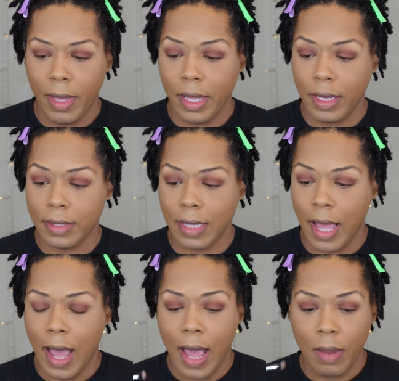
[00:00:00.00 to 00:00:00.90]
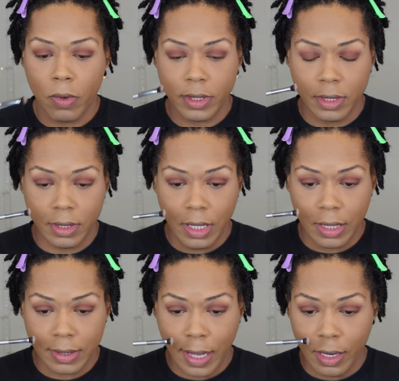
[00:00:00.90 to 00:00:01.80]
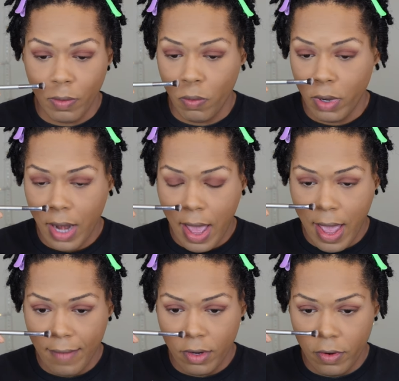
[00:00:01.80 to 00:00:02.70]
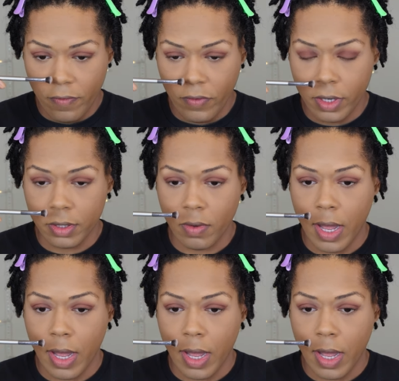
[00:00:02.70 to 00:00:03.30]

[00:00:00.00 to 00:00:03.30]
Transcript: because I want to see exactly what I have to do first.